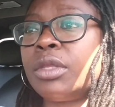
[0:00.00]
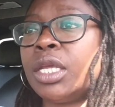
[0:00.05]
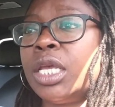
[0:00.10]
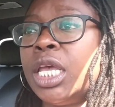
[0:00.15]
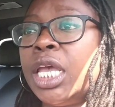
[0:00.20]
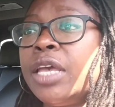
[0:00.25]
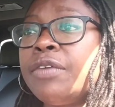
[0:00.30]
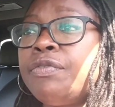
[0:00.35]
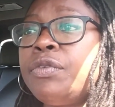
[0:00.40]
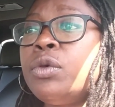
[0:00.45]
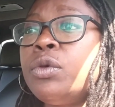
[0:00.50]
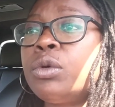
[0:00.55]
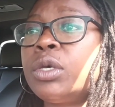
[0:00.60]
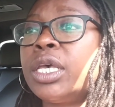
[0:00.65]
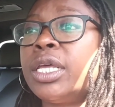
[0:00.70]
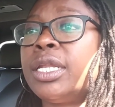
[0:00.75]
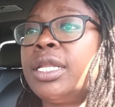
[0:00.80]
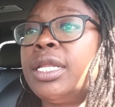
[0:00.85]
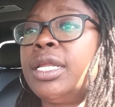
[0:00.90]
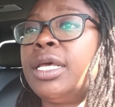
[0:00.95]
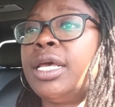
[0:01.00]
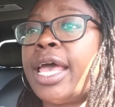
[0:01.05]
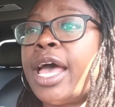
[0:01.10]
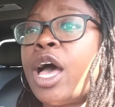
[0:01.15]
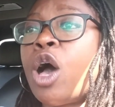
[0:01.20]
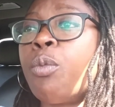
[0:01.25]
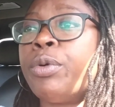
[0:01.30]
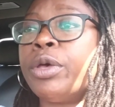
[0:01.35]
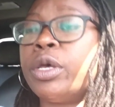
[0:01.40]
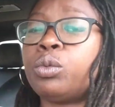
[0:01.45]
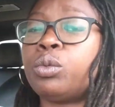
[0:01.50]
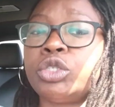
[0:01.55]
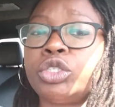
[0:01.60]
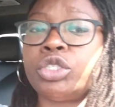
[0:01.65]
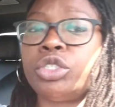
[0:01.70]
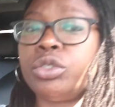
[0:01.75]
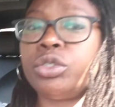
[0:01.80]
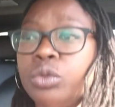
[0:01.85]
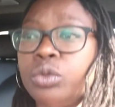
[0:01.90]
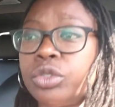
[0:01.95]
if you can help it,
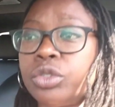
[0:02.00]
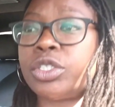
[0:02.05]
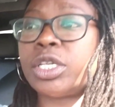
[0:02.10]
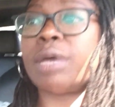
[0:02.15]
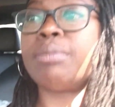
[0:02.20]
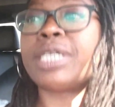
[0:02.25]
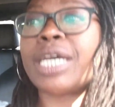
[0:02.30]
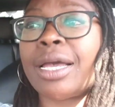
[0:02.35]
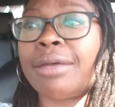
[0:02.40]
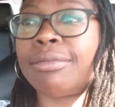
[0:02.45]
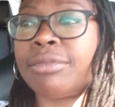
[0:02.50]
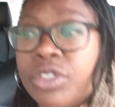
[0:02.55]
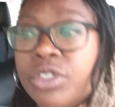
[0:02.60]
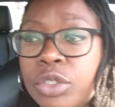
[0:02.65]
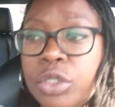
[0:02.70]
which sometimes,